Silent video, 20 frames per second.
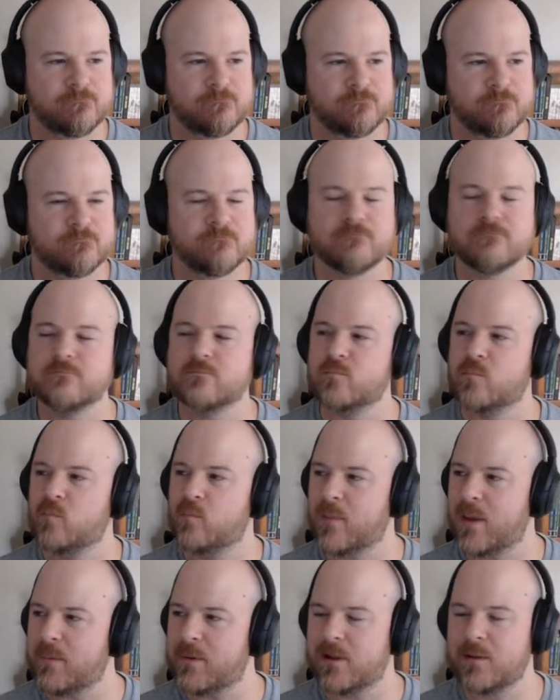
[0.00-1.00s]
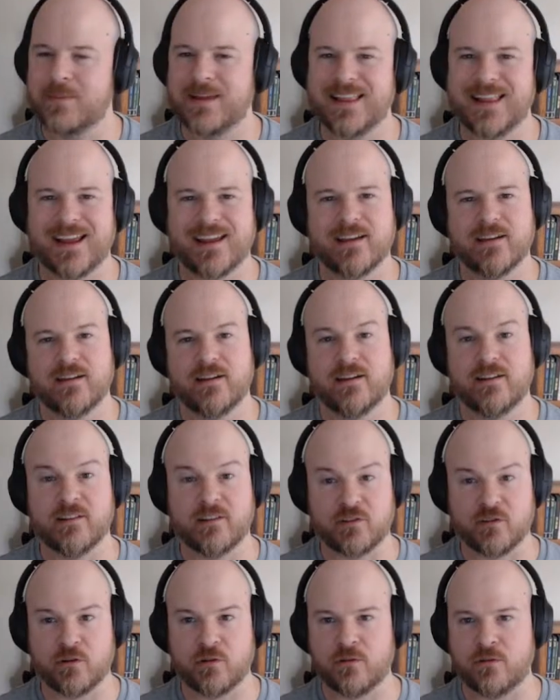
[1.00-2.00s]
Maybe it'll be like an
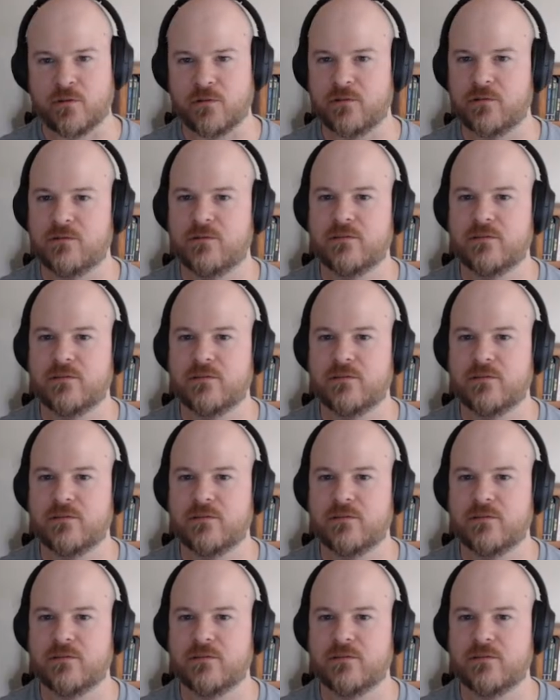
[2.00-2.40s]
atoll.